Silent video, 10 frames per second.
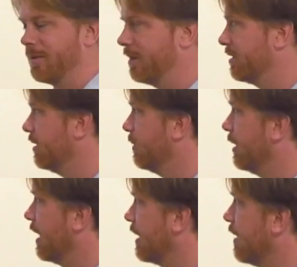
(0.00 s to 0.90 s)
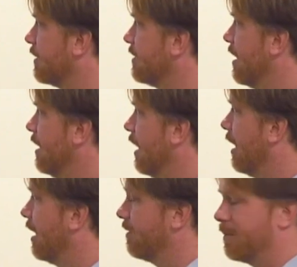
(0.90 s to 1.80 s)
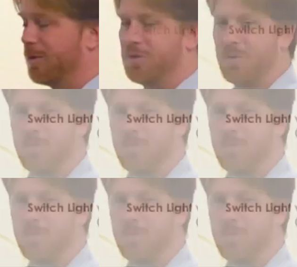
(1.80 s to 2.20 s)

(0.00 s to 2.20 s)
something that looked a little bit like this. Uh, and for folks